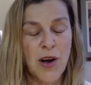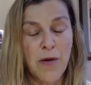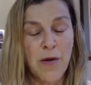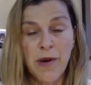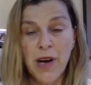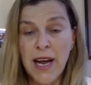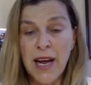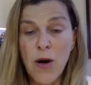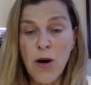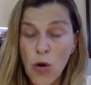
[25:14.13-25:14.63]

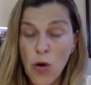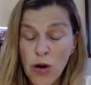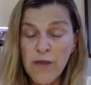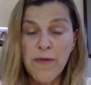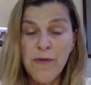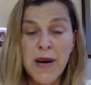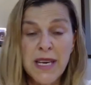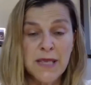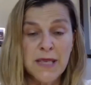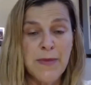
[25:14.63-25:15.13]
like all of
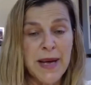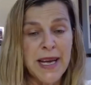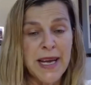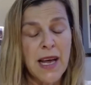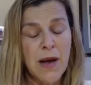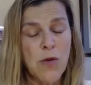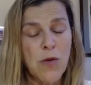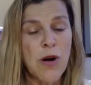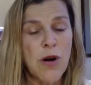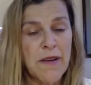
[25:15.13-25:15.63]
my
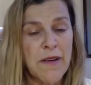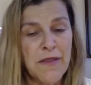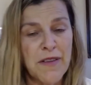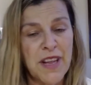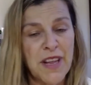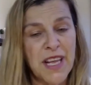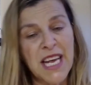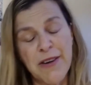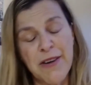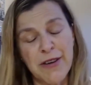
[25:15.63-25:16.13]
speaking work for
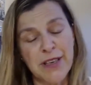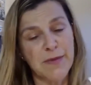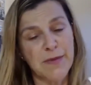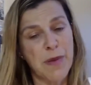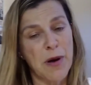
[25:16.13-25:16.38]
the year is